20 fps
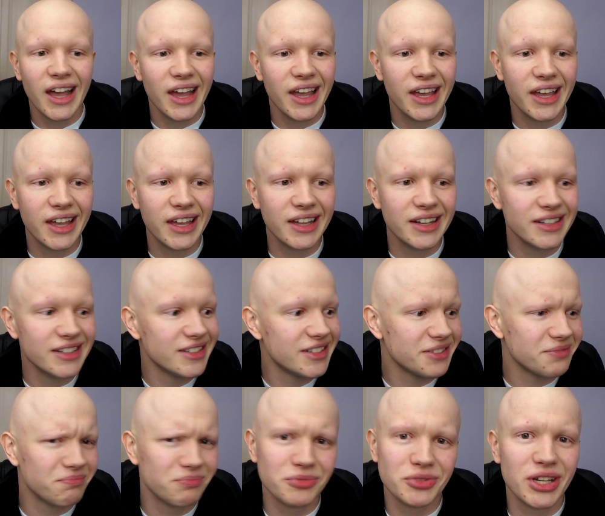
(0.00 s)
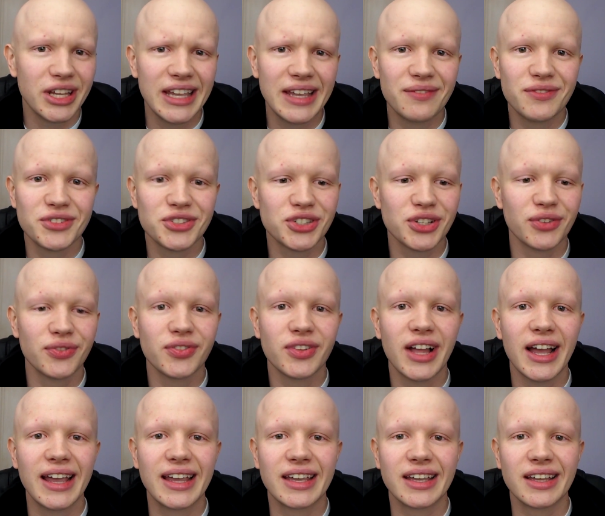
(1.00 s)
And even stuff
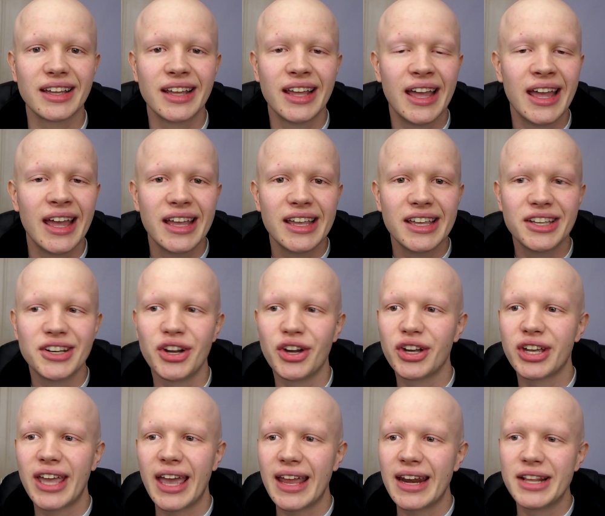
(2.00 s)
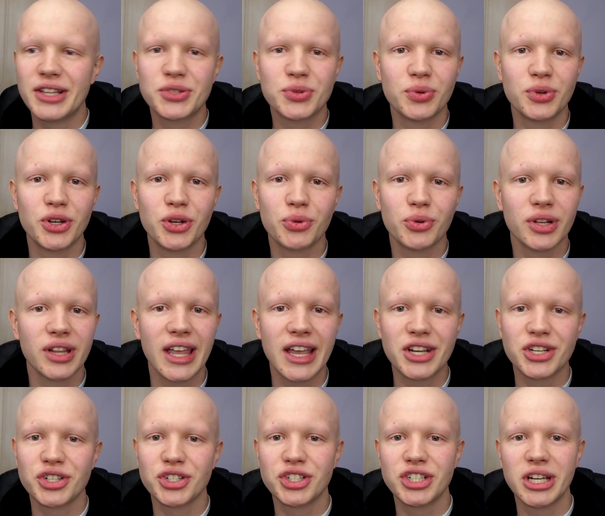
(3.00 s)
like, you know, getting into a new
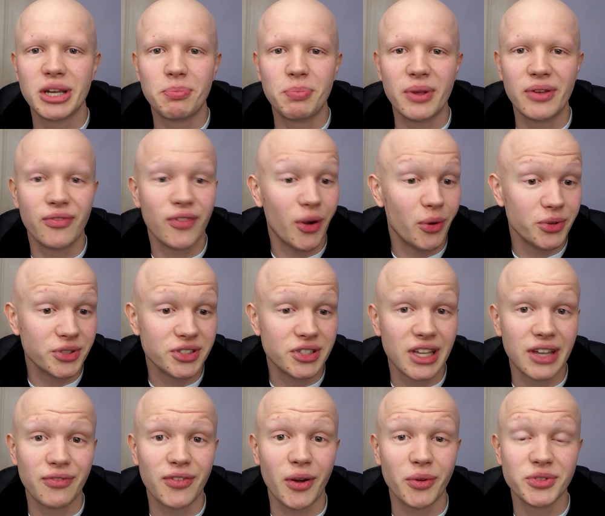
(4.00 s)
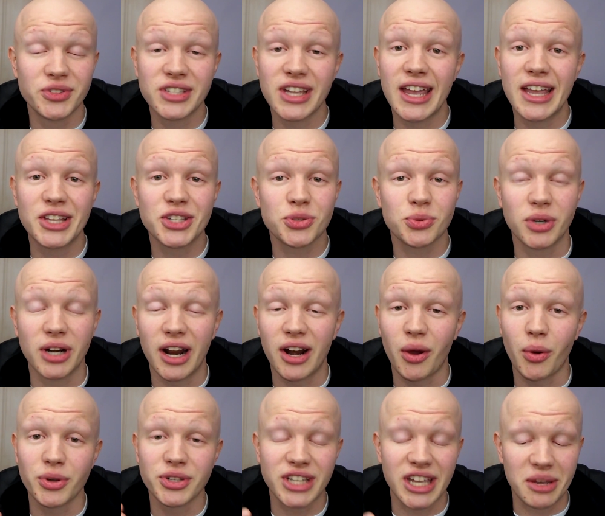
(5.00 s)
relationship, if I was if I was dating someone, I'd
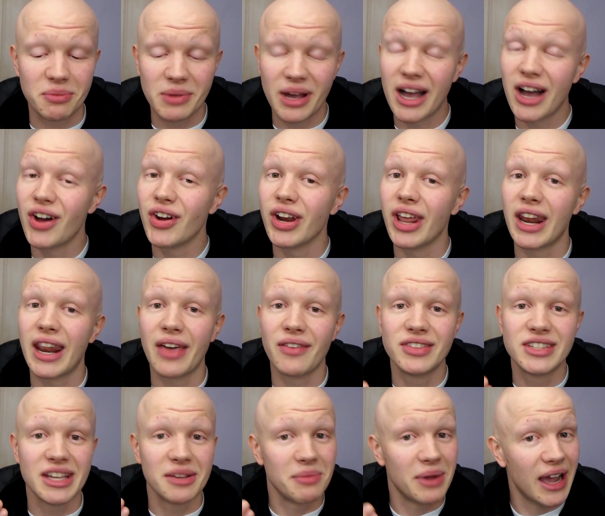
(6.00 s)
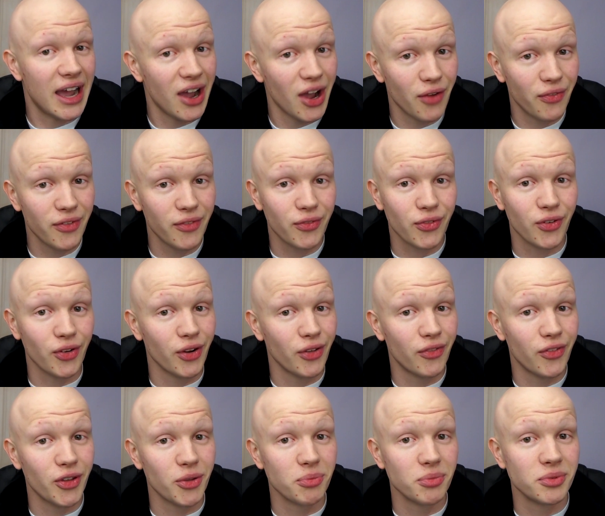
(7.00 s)
always keep my hat on. I'd never take my hat off in front
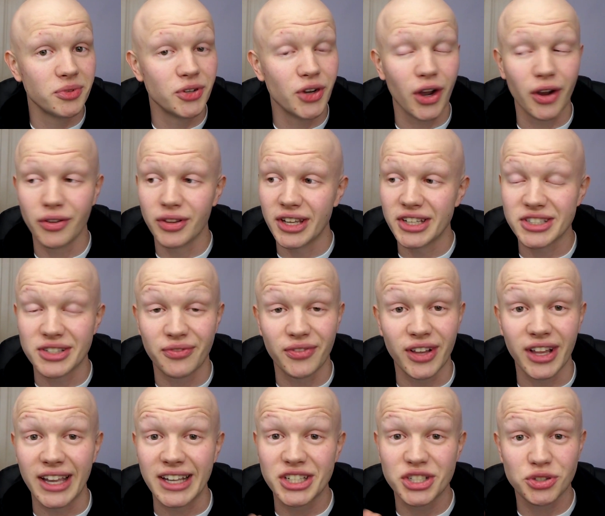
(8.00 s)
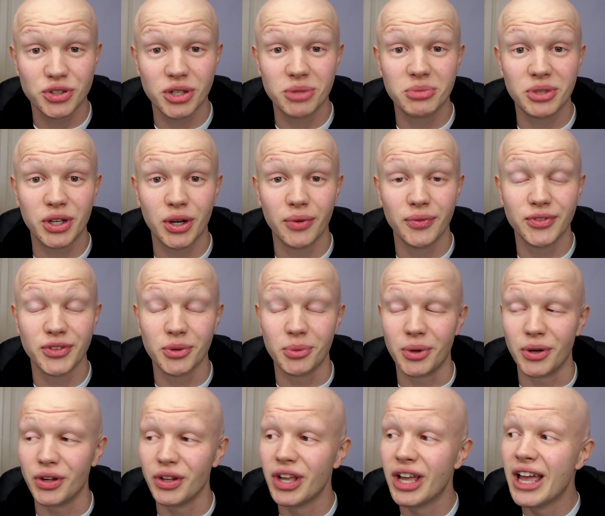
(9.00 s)
of them, not unless I felt extremely
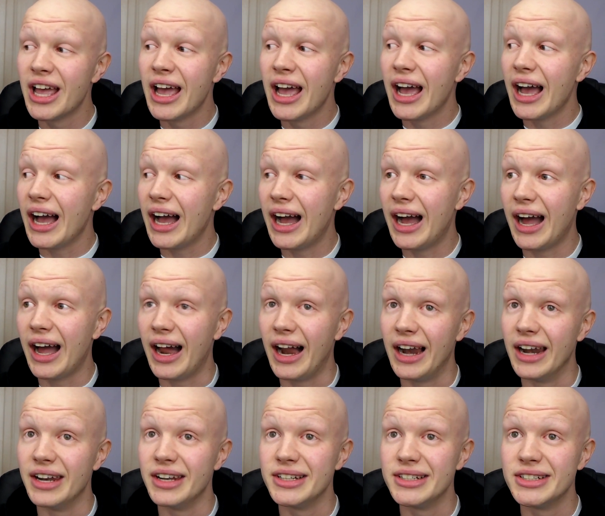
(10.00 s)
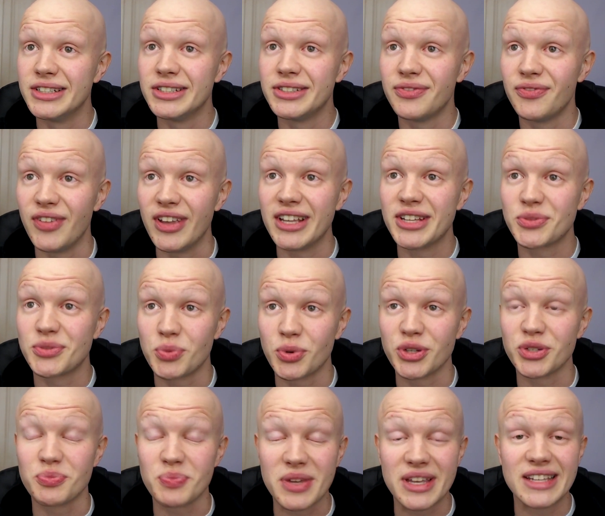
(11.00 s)
comfortable. And this
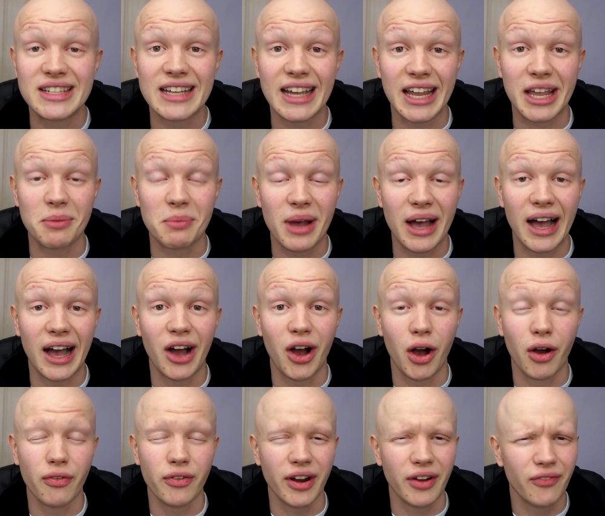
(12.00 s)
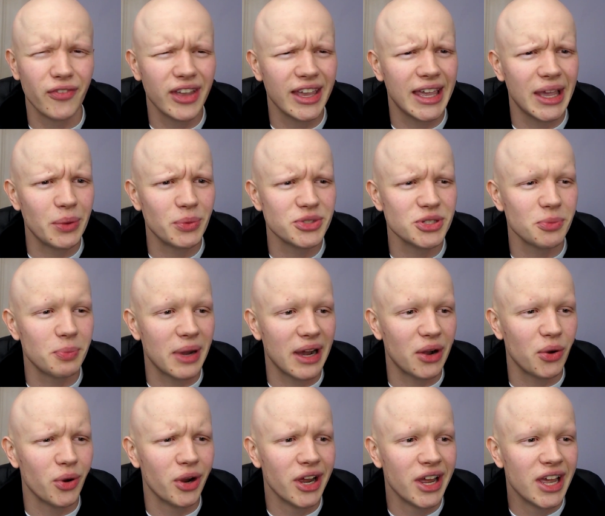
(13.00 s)
was me taking my hat off, and I think it was
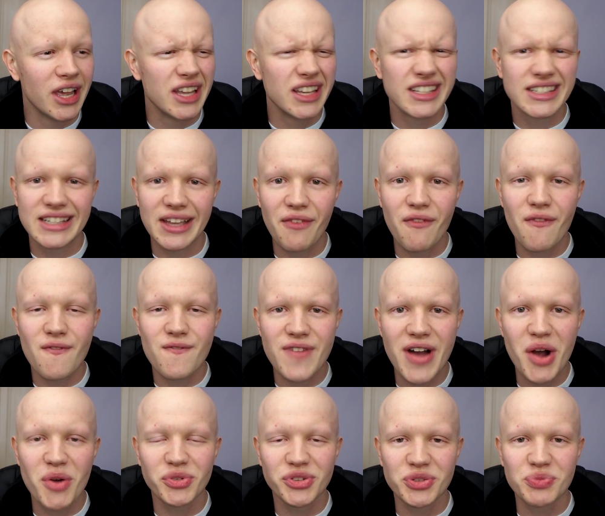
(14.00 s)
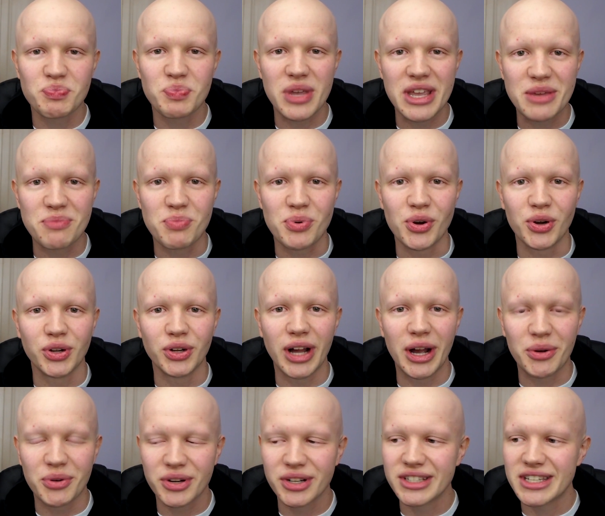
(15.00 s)
about seven thousand people I
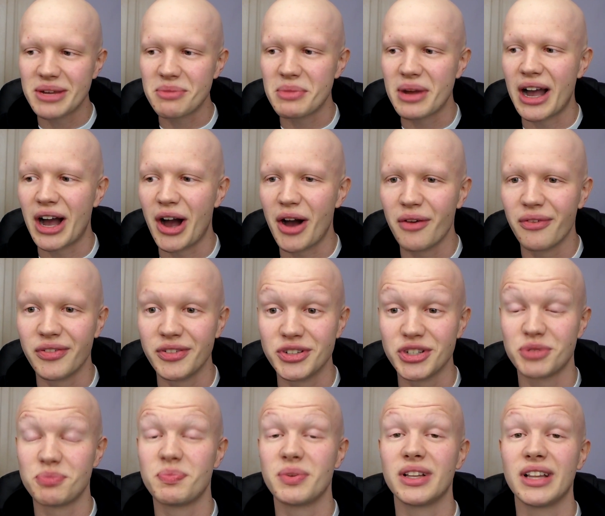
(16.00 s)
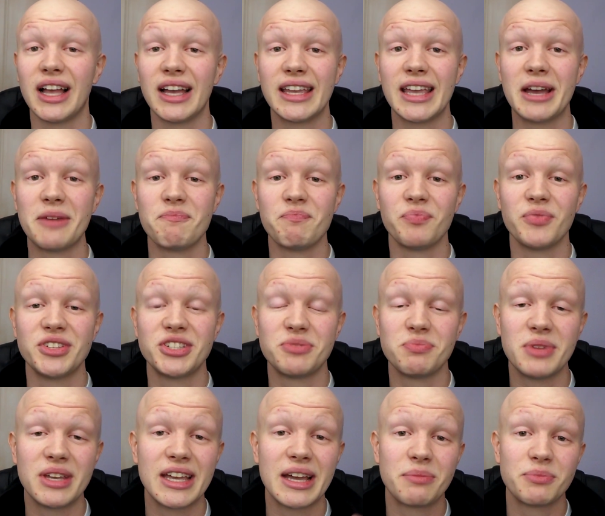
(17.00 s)
were going to take my hat off and just be like, yep, this is
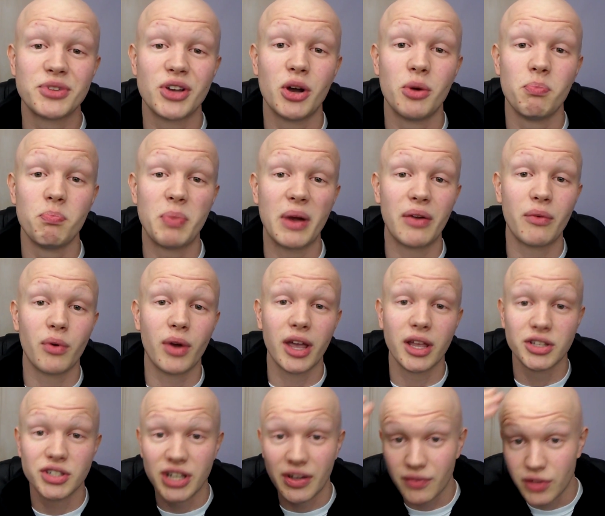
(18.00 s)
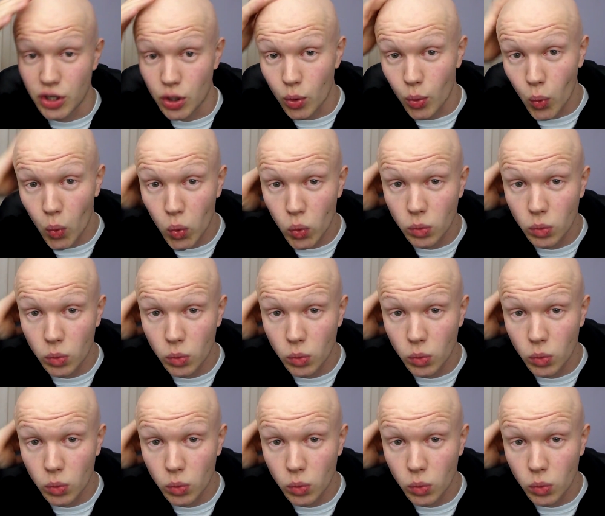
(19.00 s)
me, I'm Tom, by the way, check me do.